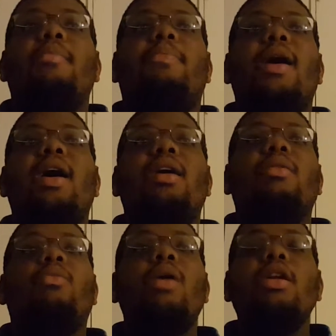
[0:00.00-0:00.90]

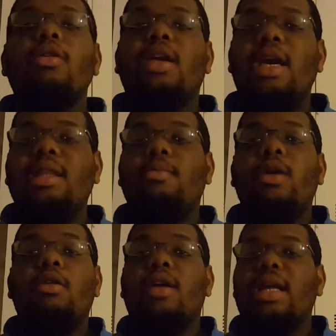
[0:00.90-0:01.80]
But we don't get
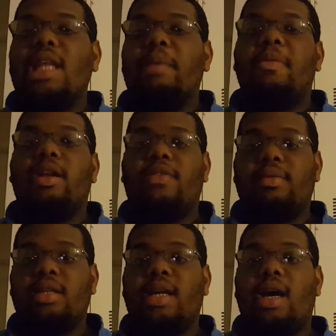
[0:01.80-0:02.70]
that benefit
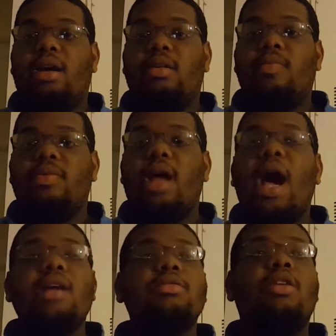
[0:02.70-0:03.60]
of the doubt.
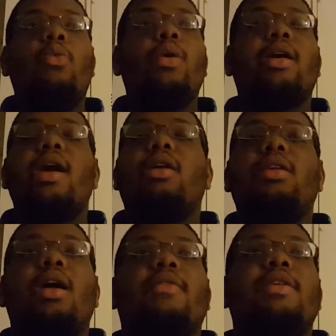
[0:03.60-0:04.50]
I don't know
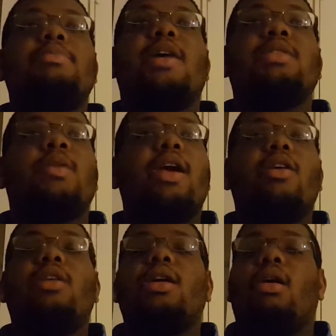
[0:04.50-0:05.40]
if it's because we're
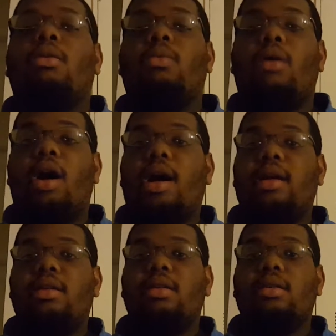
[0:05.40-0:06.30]
Carolina or
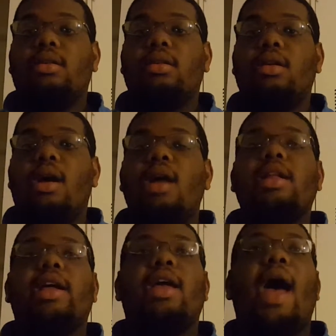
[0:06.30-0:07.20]
what.
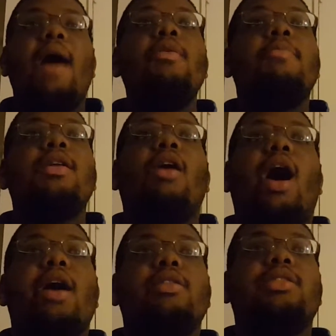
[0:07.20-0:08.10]
Like, had we been
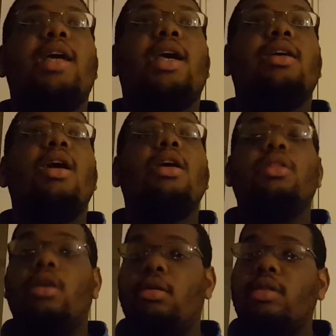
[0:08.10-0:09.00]
Ohio State,
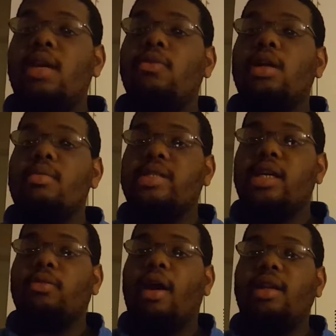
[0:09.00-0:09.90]
do you think we're number
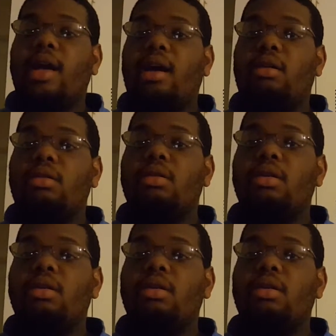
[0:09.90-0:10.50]
10 right now?